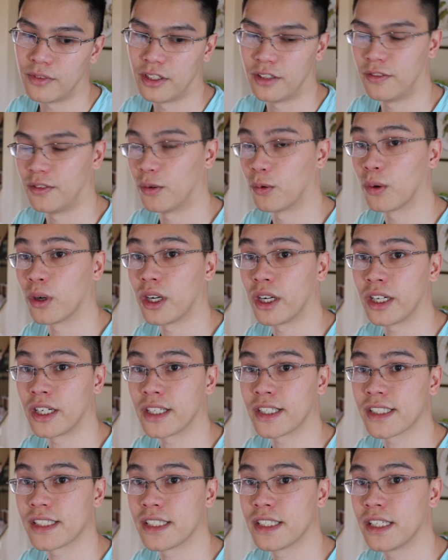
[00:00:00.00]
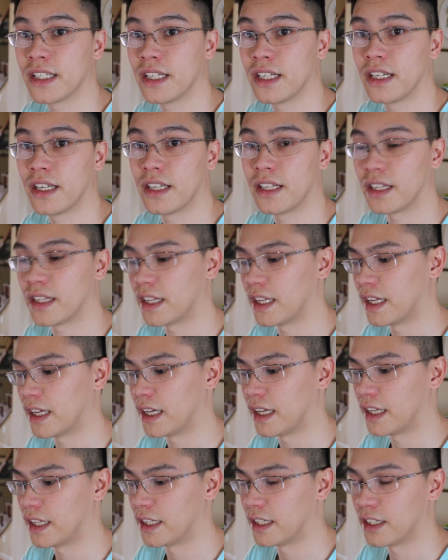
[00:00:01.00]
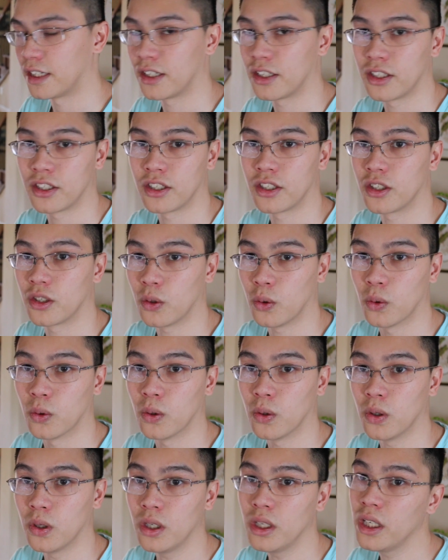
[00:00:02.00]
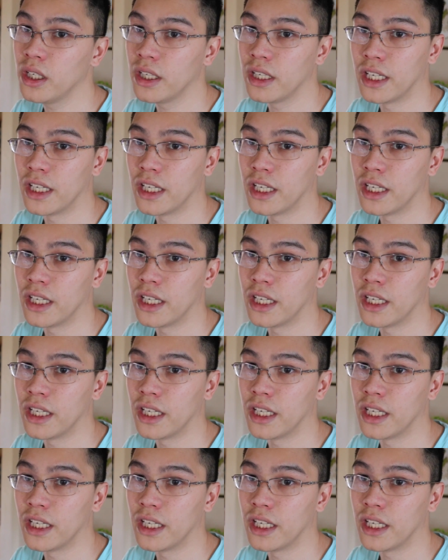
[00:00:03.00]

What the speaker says: If it works, then cool.